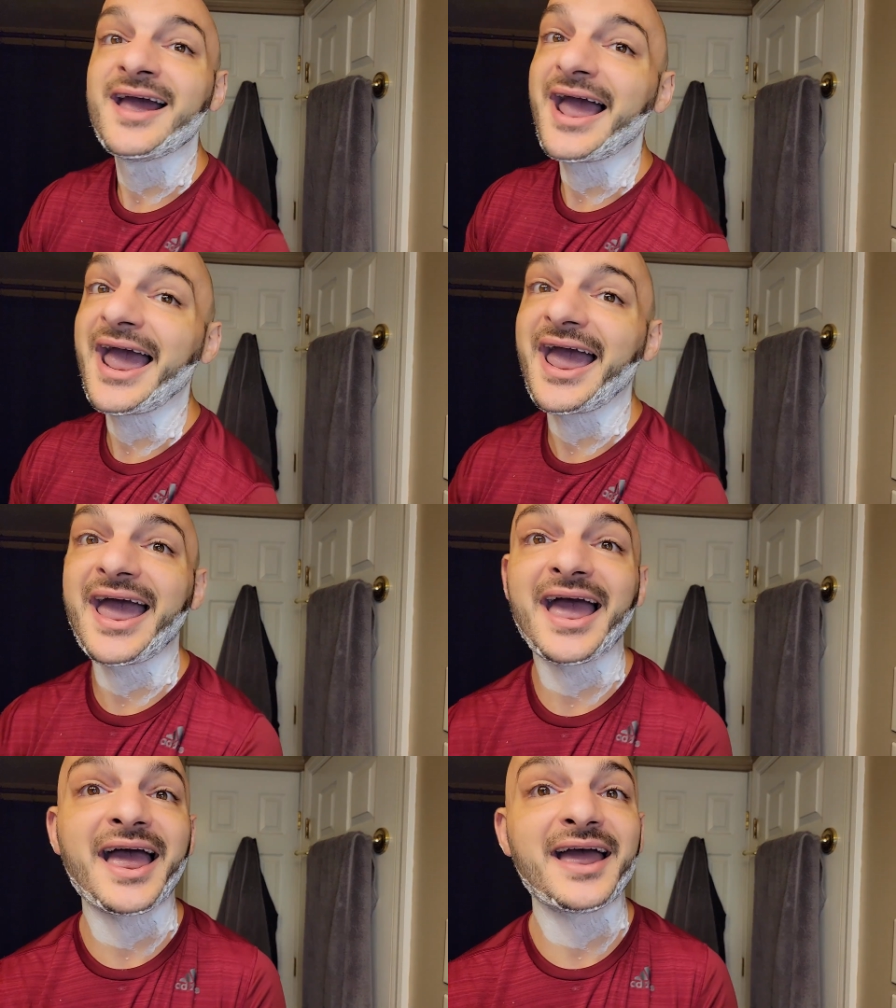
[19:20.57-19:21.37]

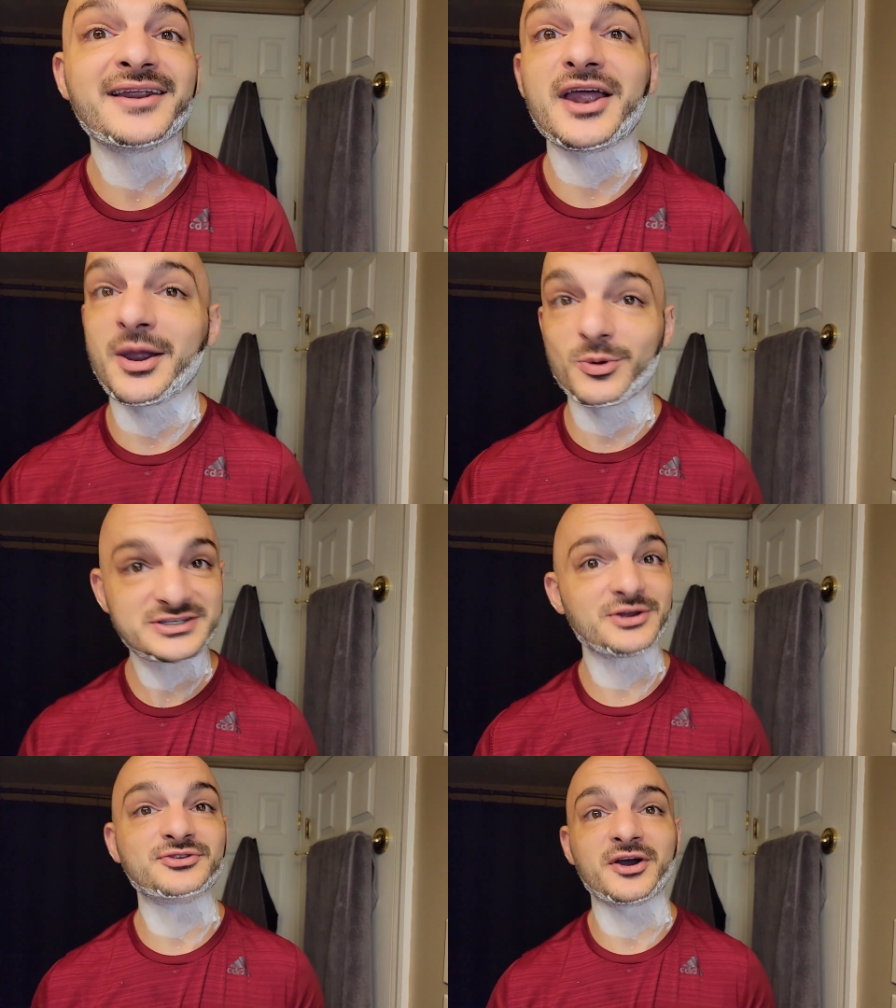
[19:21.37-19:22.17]
And it was
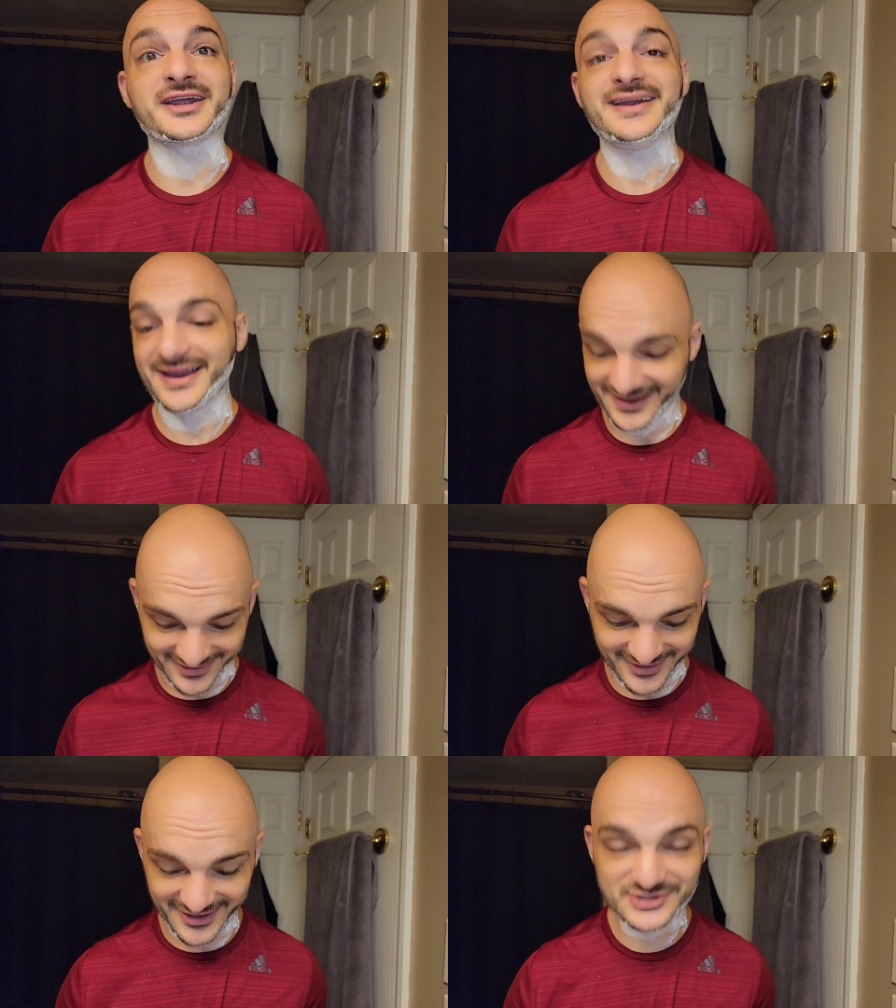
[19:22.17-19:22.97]
still tuggy.
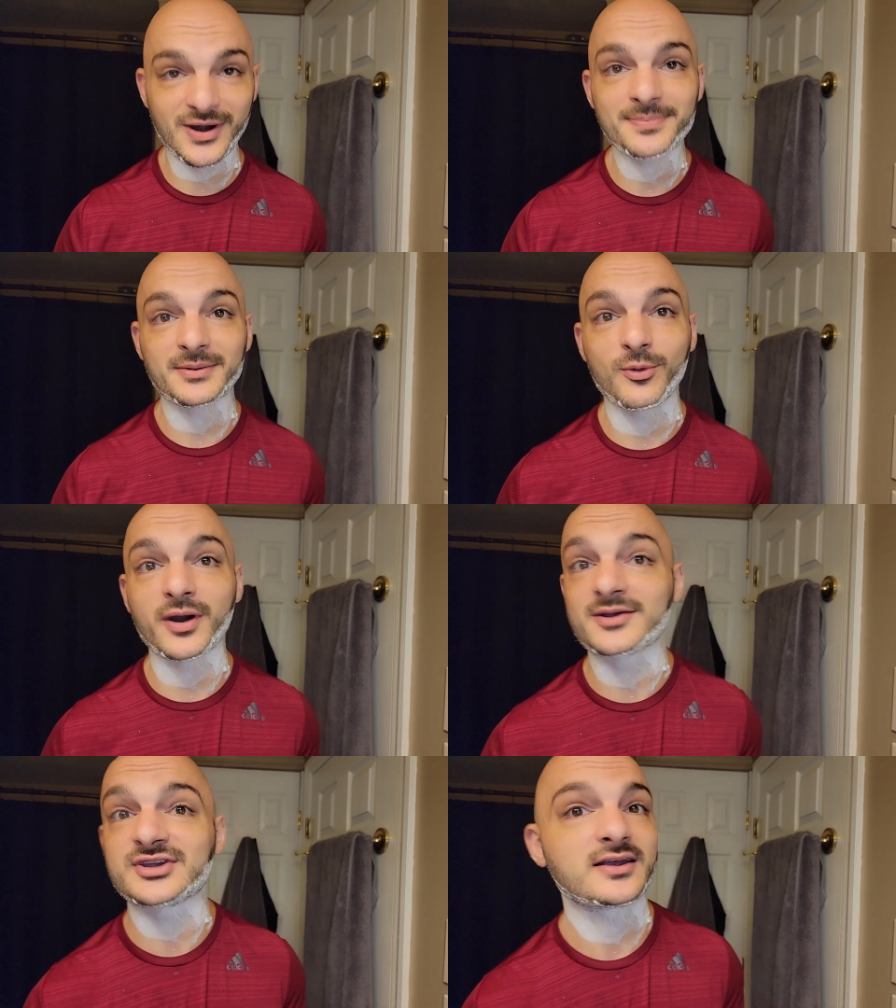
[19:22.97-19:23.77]
And then I stropped it more
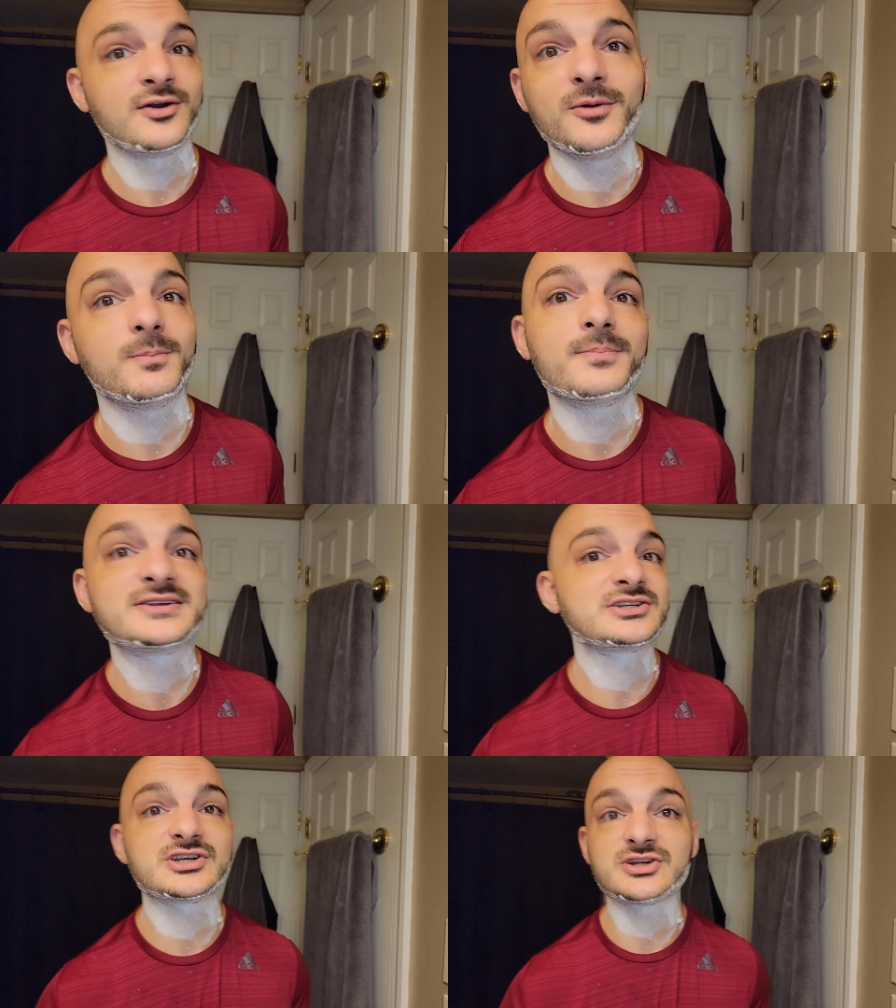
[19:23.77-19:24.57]
and I was like, nope,
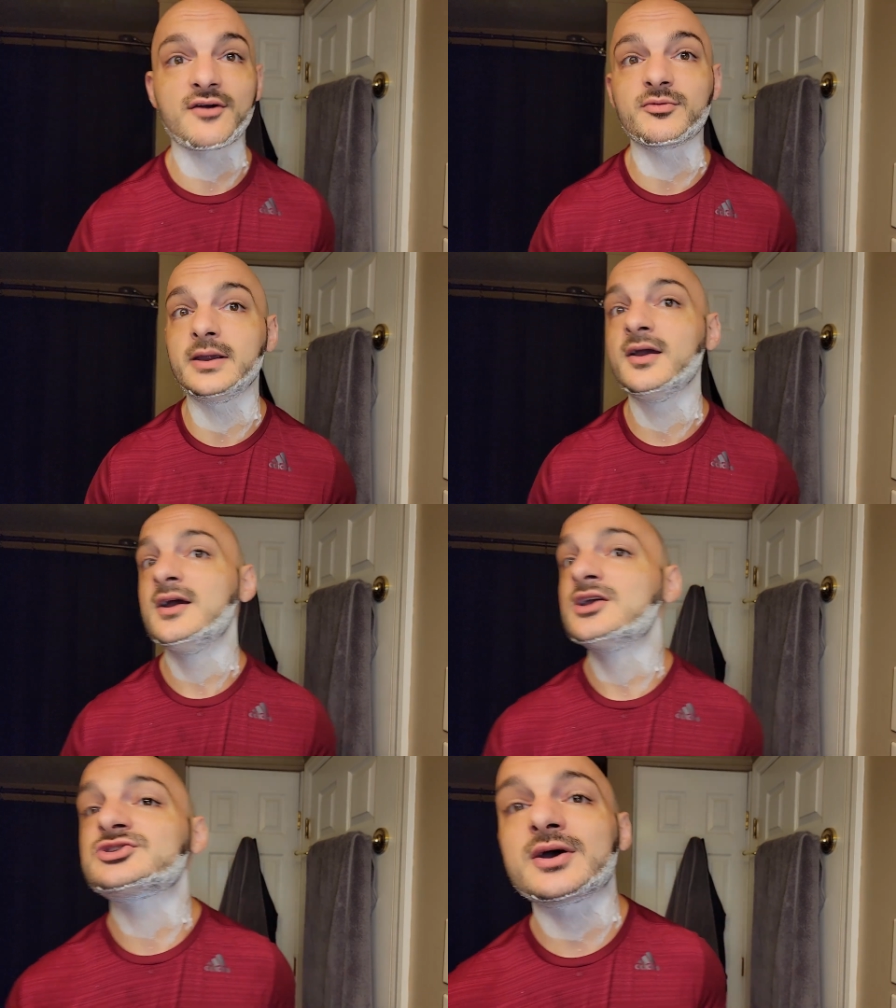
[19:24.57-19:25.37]
this is just not for me.
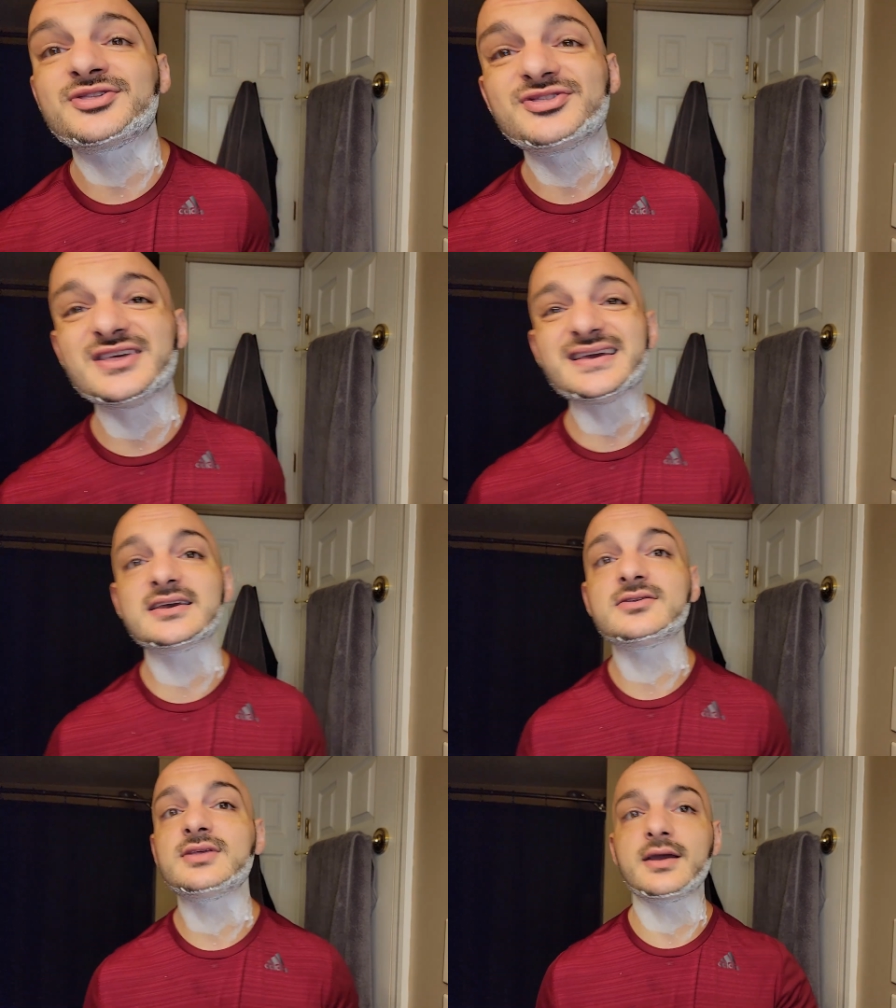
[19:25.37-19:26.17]
So I
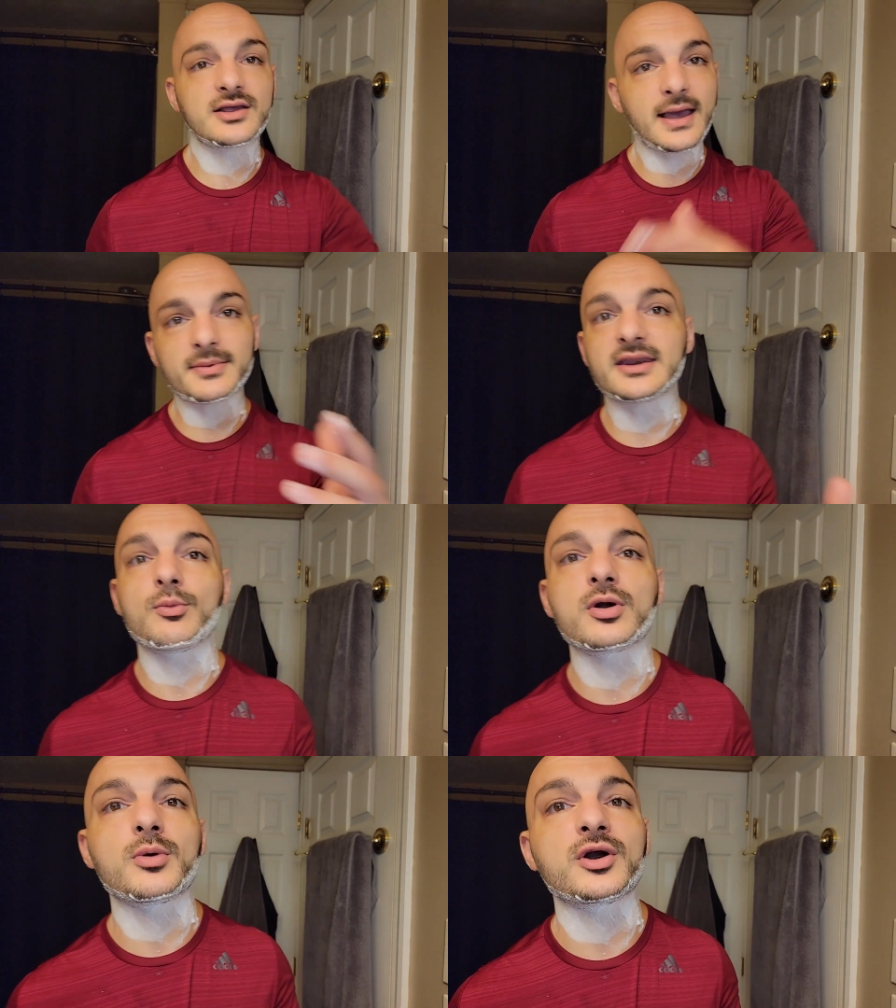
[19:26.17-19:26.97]
think they kept getting
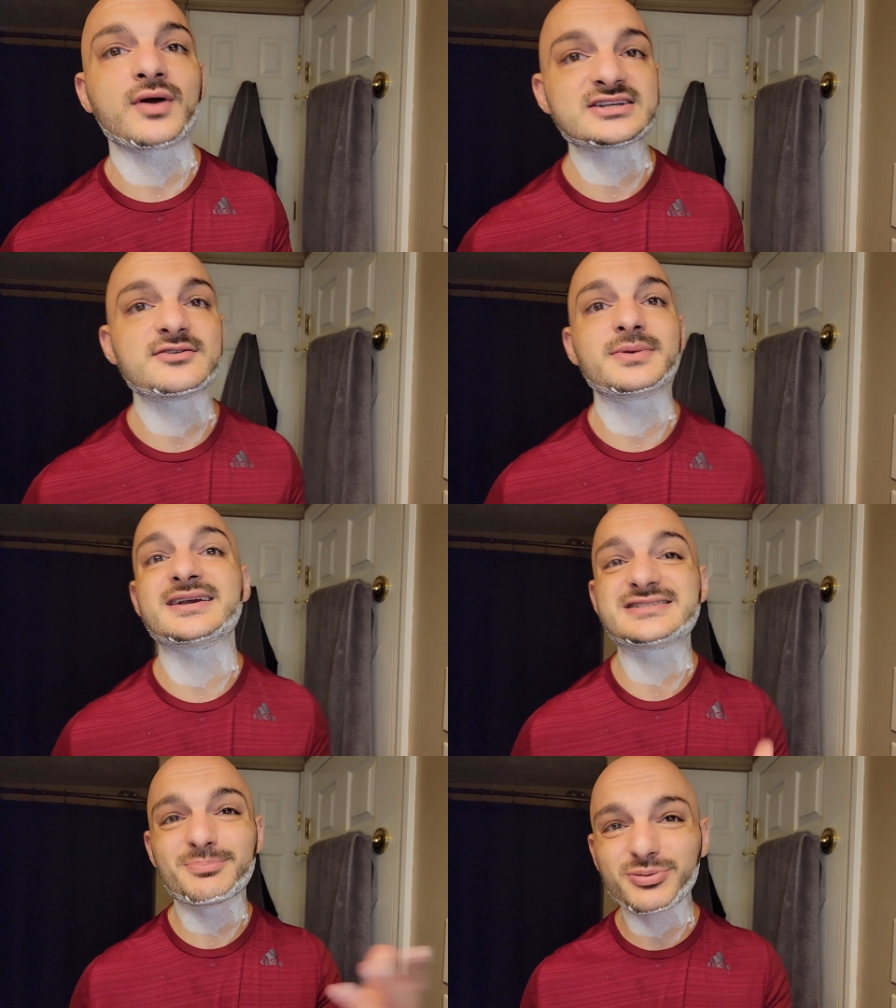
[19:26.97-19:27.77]
more and more aggressive
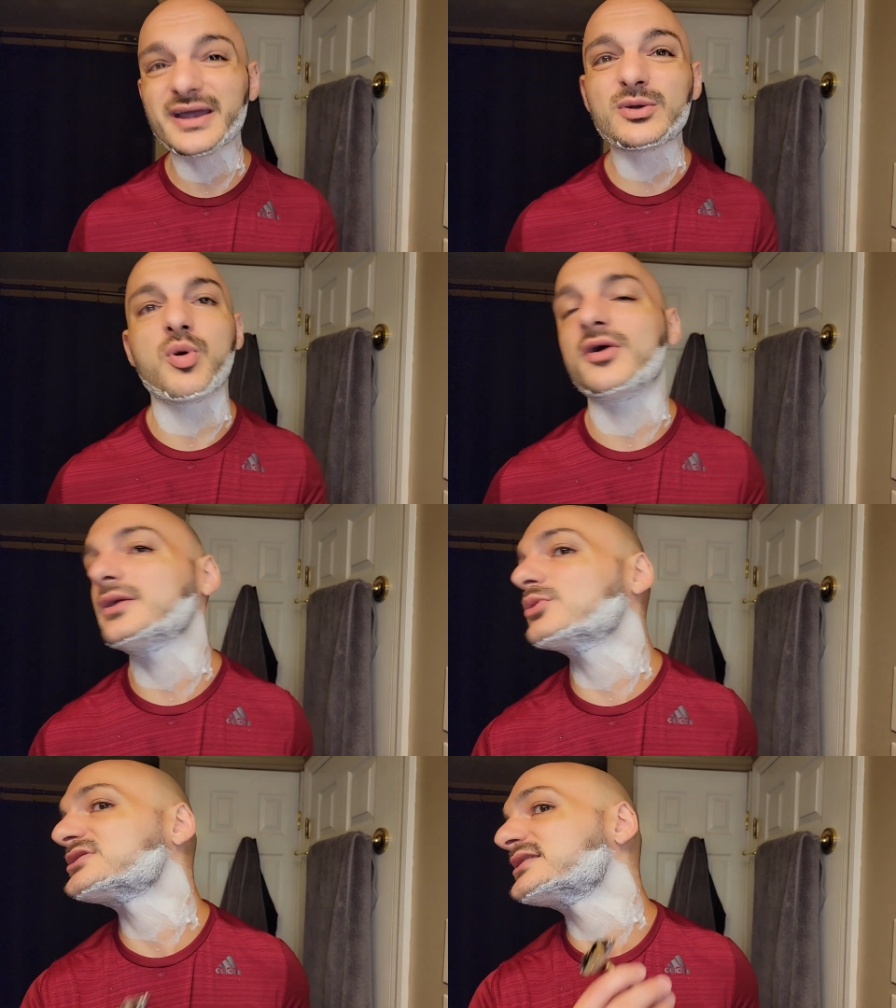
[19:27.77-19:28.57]
because the blade
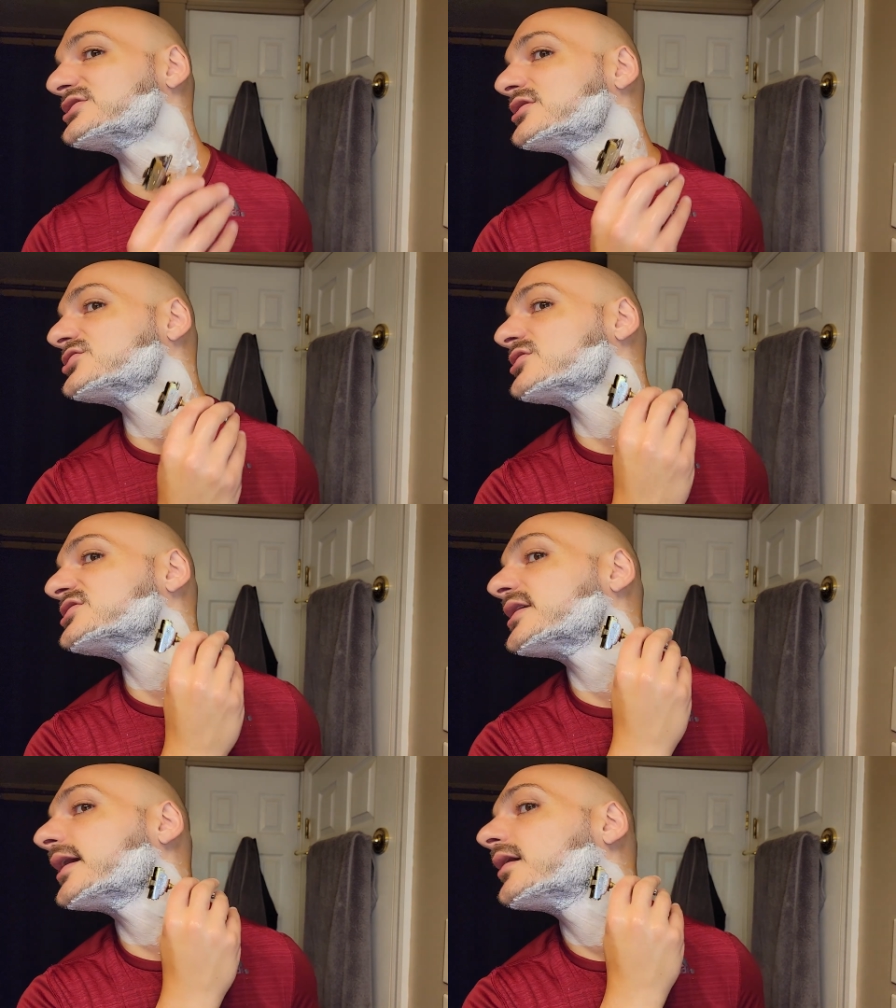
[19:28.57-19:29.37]
quality wasn't as good as ours
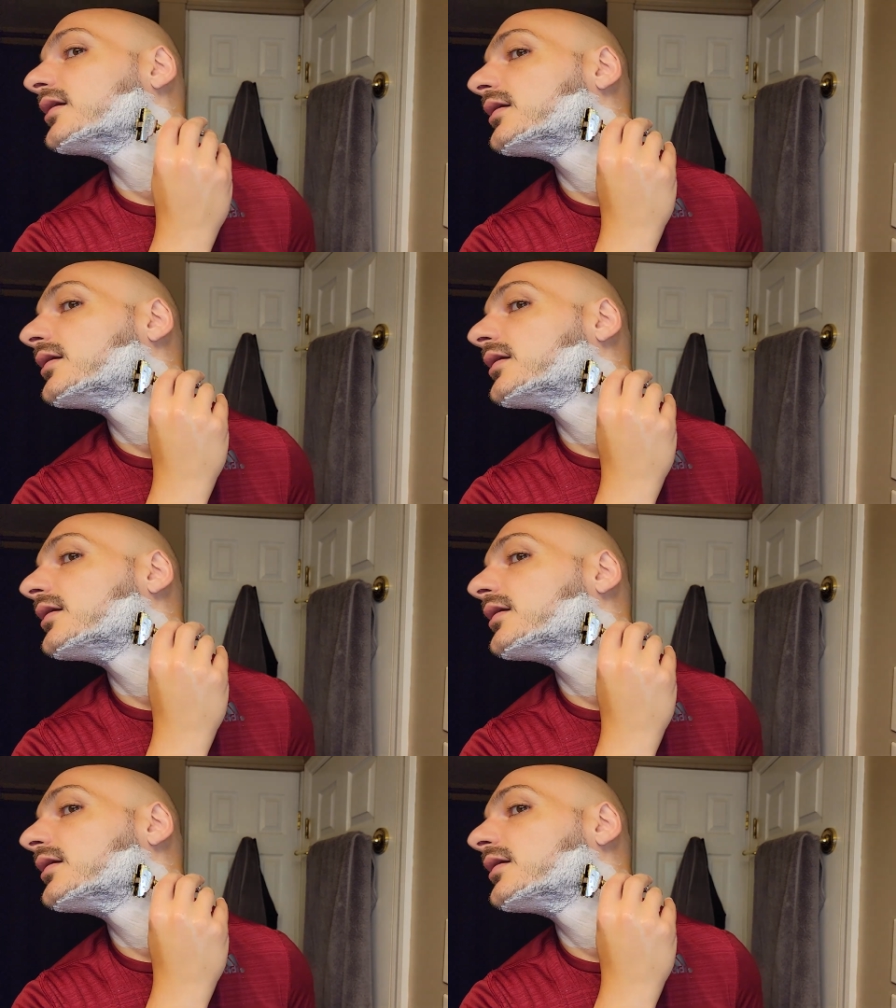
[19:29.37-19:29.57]
today.